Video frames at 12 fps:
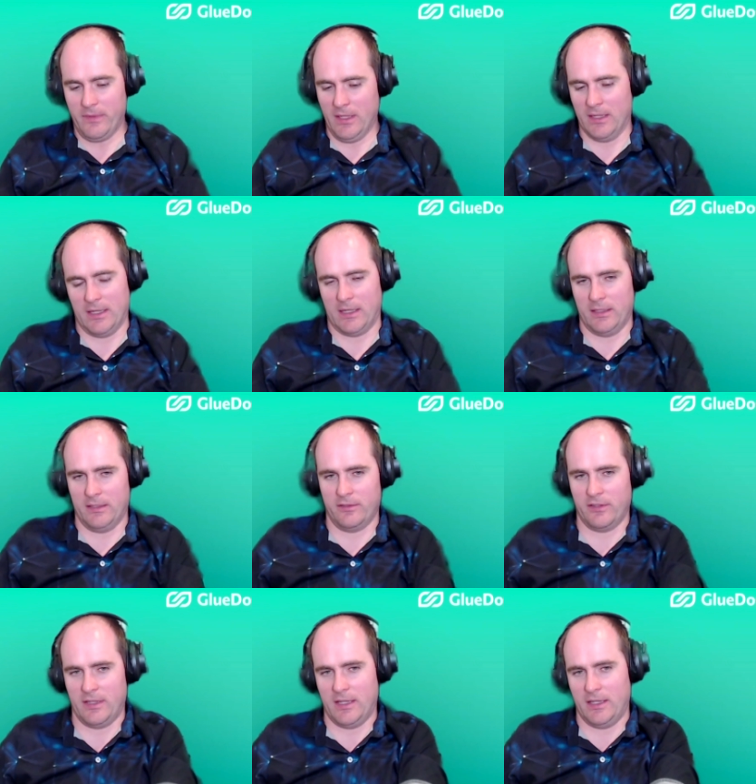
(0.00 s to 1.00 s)
and added
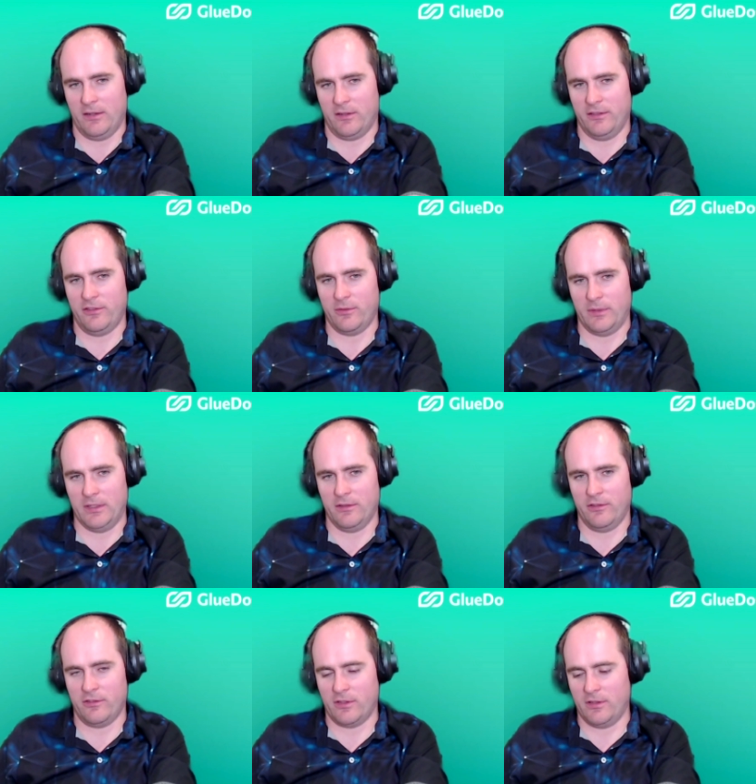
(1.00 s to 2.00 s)
AI to it.
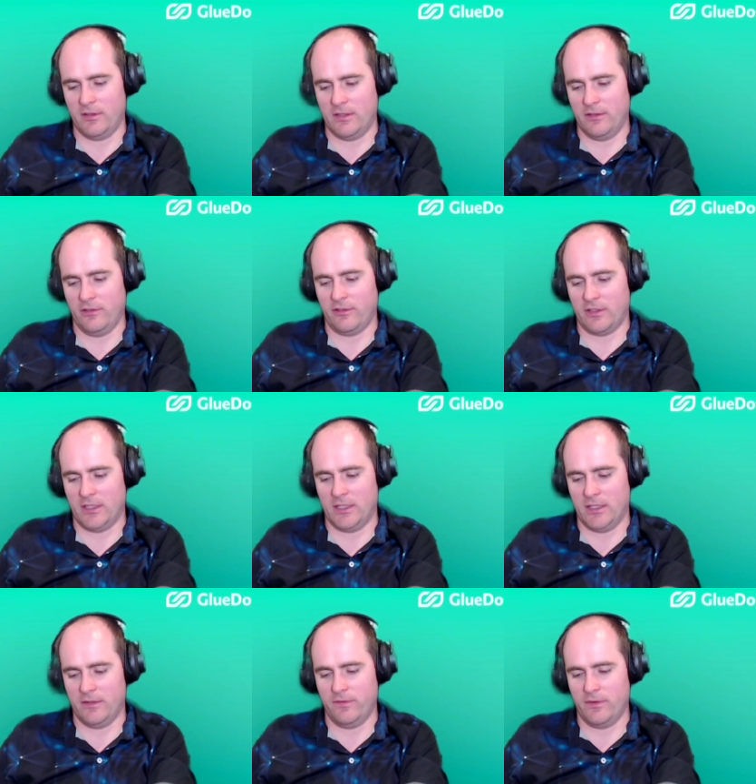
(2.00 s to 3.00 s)
So there's
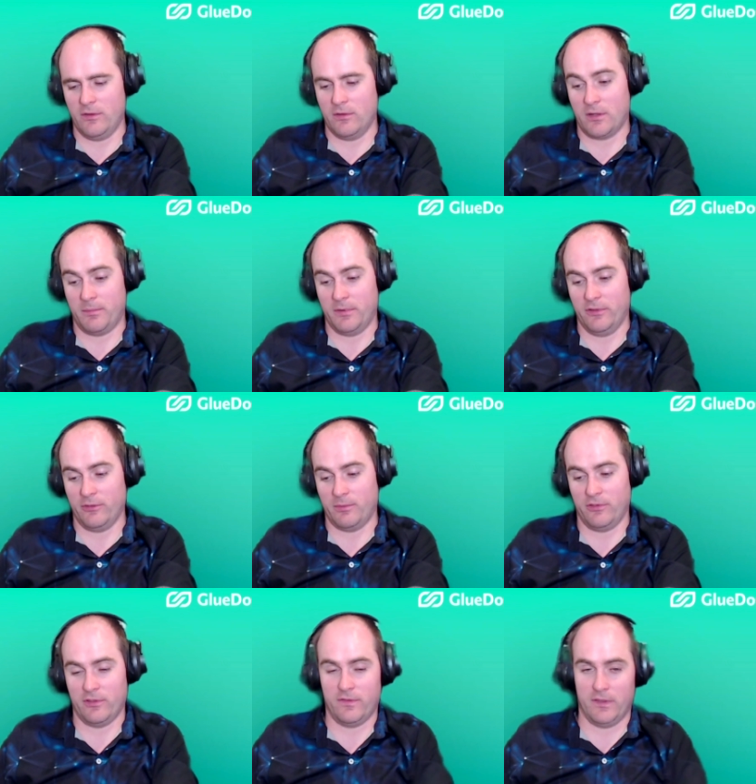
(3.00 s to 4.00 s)
a few companies
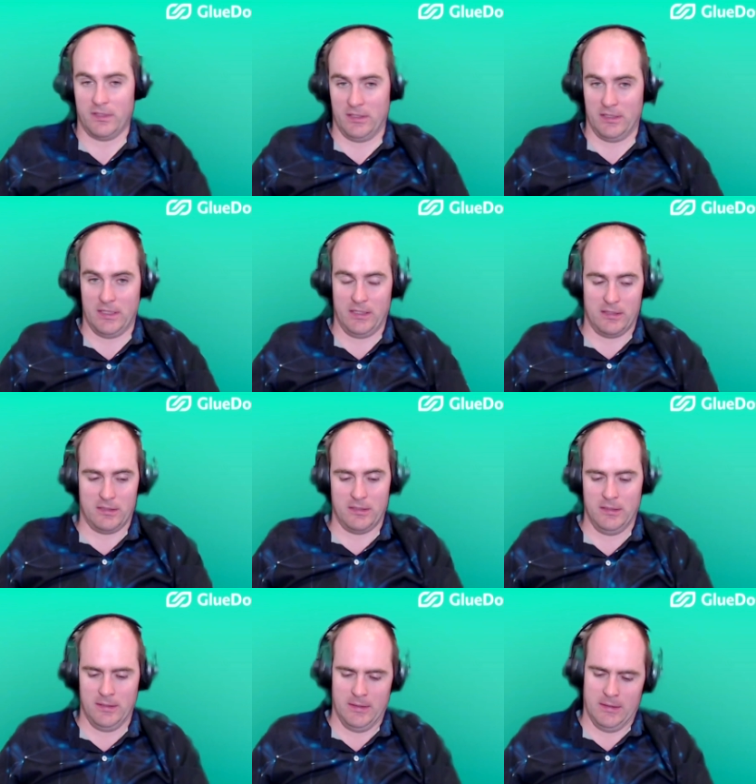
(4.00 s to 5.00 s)
specifically, they are
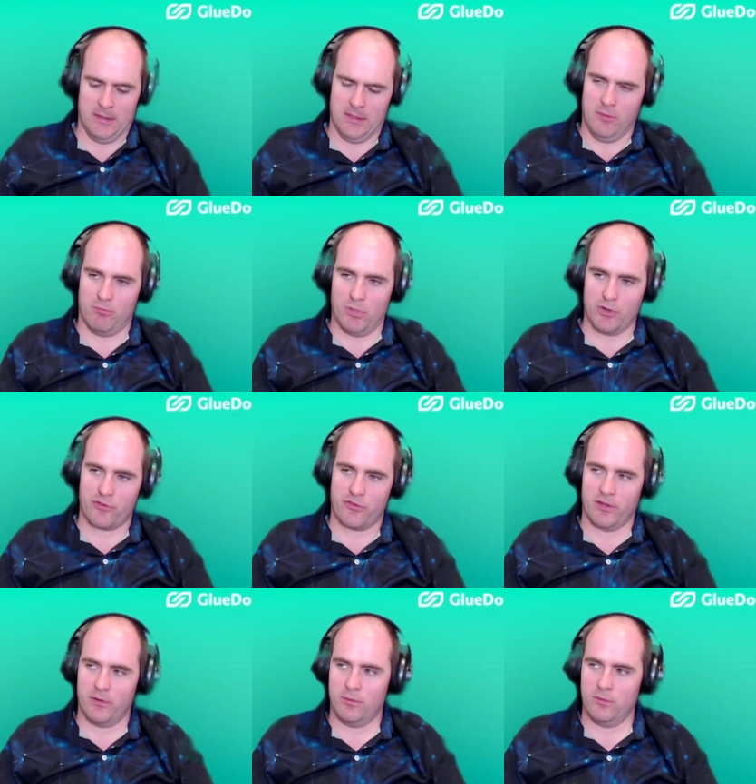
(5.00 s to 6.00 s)

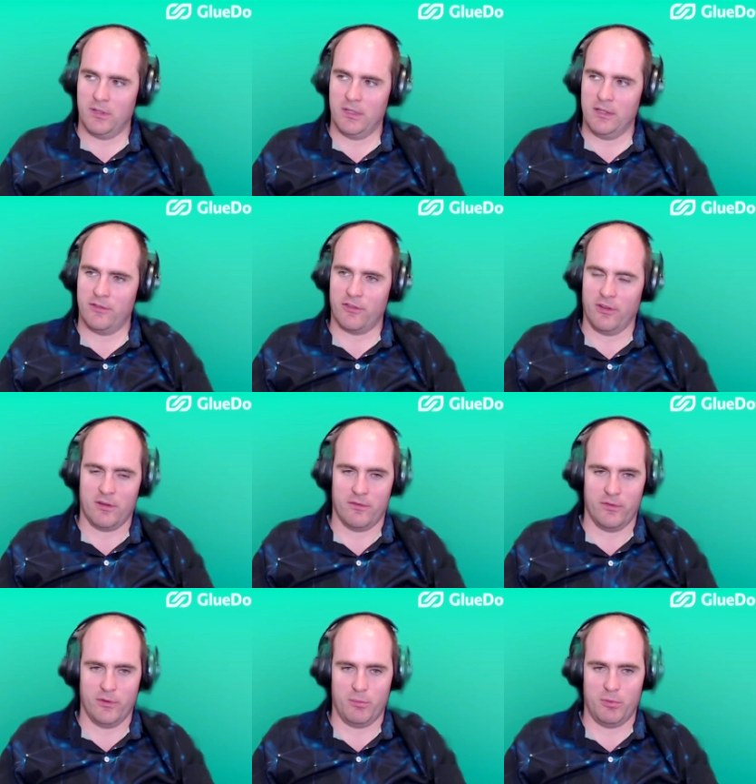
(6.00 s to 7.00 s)
monitoring all the leads that come
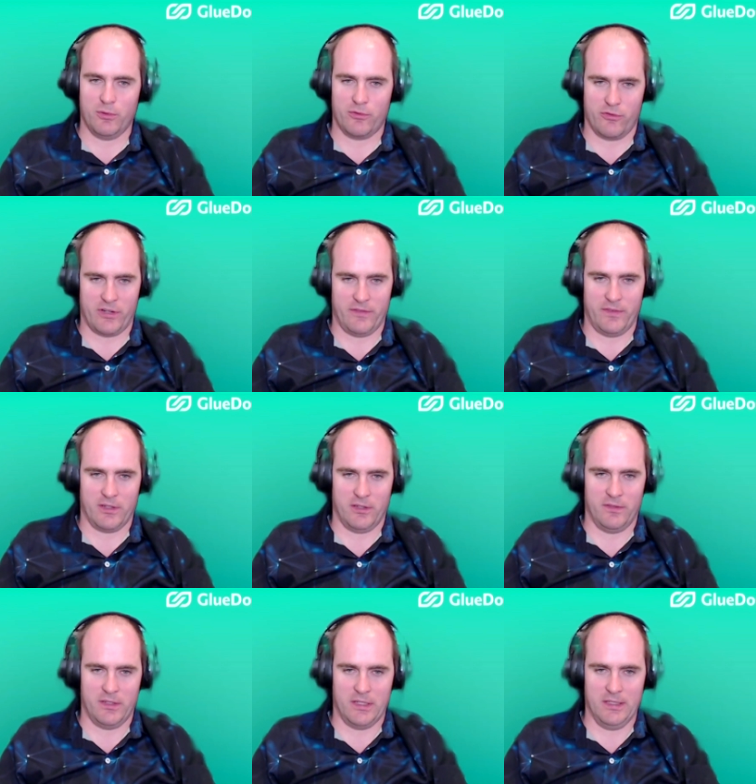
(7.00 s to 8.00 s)
through the portal traffic
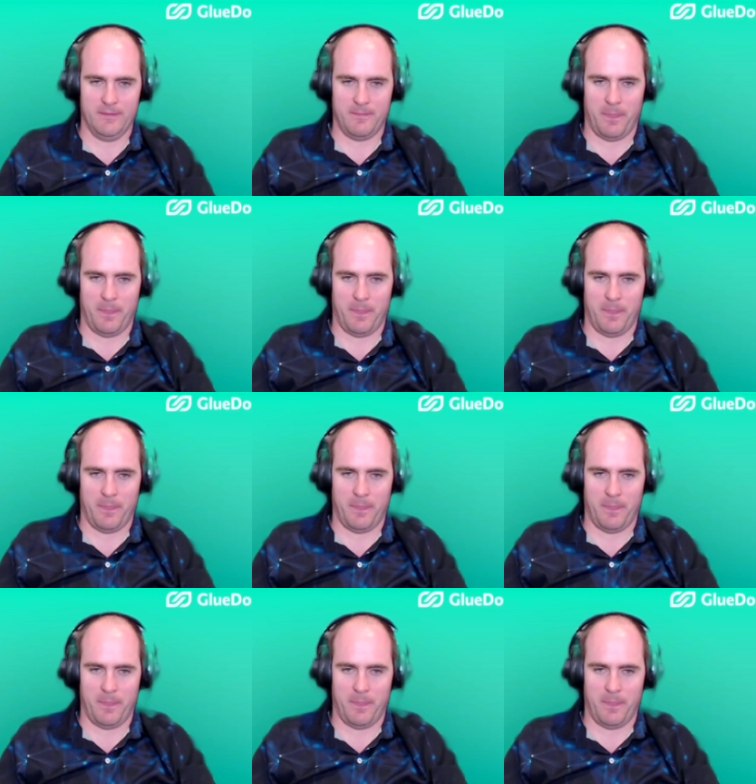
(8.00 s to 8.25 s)
overnight.